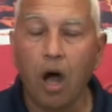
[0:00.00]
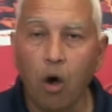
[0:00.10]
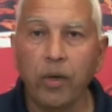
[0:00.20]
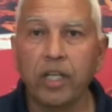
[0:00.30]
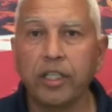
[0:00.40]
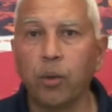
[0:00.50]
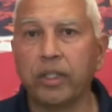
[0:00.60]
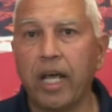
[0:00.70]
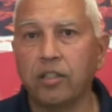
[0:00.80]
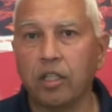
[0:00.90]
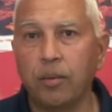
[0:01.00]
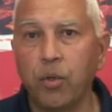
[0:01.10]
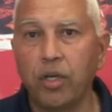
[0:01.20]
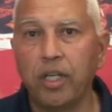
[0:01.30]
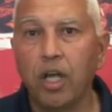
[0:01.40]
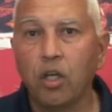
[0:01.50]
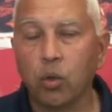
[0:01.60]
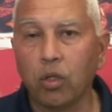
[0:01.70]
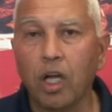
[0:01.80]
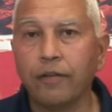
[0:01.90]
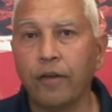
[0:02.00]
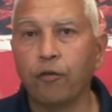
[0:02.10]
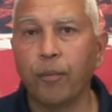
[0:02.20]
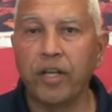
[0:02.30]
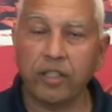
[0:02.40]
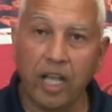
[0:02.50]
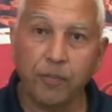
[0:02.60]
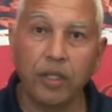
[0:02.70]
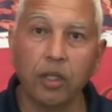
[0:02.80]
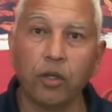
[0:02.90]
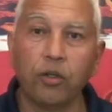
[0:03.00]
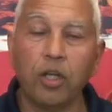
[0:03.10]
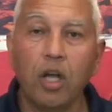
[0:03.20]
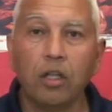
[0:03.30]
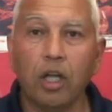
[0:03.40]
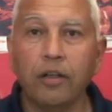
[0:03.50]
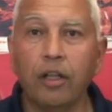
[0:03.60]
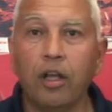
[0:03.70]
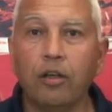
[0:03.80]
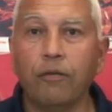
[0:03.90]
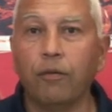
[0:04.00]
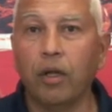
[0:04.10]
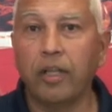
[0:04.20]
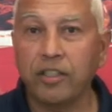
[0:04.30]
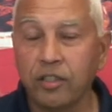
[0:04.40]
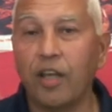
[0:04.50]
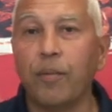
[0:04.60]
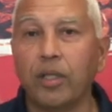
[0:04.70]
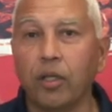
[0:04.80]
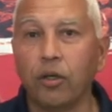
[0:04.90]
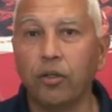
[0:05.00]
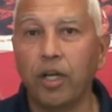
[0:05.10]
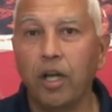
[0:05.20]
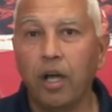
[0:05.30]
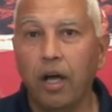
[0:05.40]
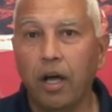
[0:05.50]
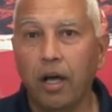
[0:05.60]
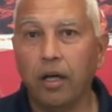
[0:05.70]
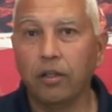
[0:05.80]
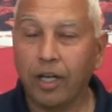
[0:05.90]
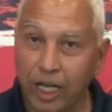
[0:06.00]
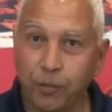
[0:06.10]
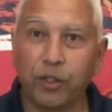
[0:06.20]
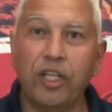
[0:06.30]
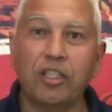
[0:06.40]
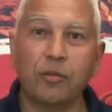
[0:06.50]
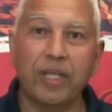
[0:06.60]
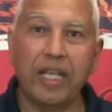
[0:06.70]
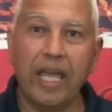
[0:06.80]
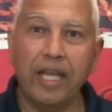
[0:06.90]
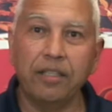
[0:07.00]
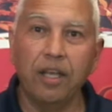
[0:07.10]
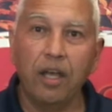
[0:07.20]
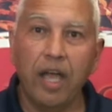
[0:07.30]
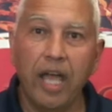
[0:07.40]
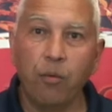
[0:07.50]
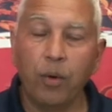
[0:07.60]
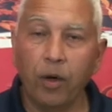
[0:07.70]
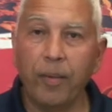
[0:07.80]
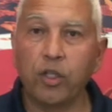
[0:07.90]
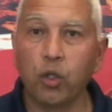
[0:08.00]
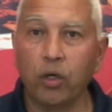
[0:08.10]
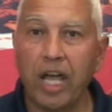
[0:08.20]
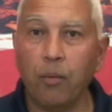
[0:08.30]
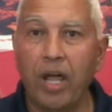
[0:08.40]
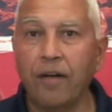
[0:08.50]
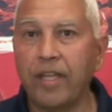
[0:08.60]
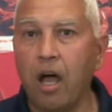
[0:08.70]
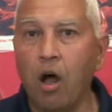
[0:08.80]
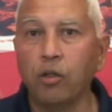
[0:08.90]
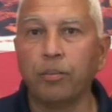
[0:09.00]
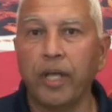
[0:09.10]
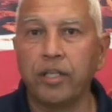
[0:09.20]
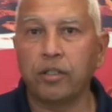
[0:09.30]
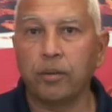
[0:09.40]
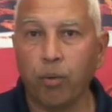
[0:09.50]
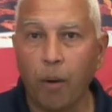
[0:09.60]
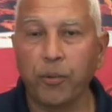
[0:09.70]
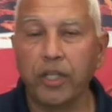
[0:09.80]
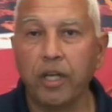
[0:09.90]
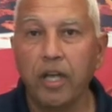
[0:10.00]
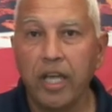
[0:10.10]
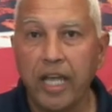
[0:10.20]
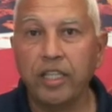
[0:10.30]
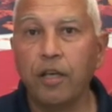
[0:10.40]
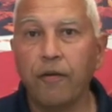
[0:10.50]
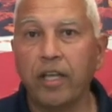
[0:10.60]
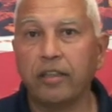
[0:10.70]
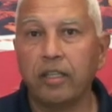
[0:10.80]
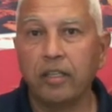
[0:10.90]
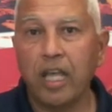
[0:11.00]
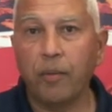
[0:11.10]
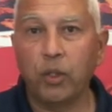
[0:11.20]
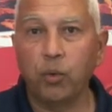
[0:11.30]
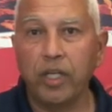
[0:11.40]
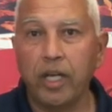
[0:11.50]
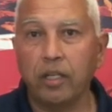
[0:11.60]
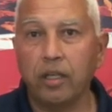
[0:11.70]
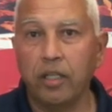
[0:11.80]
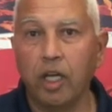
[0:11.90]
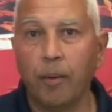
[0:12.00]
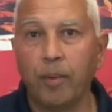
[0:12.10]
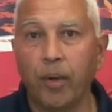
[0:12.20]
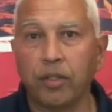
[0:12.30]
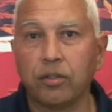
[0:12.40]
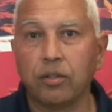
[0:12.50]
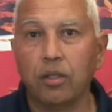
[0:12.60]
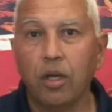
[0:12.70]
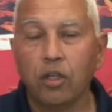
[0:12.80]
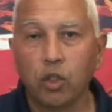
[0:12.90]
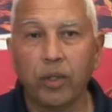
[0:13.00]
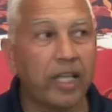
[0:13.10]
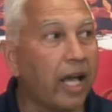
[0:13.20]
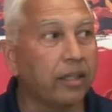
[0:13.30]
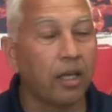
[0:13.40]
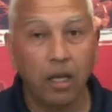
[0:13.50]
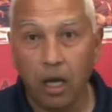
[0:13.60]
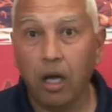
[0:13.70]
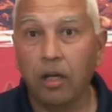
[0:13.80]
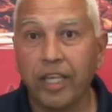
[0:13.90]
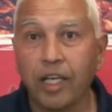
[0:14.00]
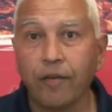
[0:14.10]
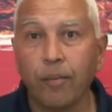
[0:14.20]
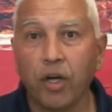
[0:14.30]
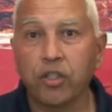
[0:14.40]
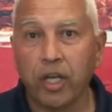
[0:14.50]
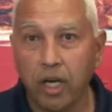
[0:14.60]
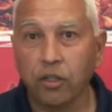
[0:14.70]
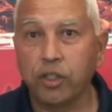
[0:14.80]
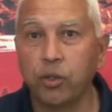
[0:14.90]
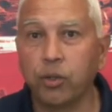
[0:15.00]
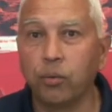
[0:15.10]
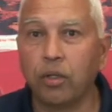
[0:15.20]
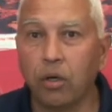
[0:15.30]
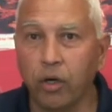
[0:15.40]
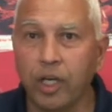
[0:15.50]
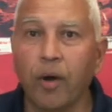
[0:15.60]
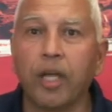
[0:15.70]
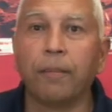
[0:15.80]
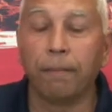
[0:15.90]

How are we going to deal with that as a community? So a lot of information has been learned. A lot of lessons have been learned. A lot of expertise has been gained. And we want to make sure that we have that all in place properly in the event that we do need it in the coming months. So with that, thank you very much, and I'll see you soon. Onigawahi.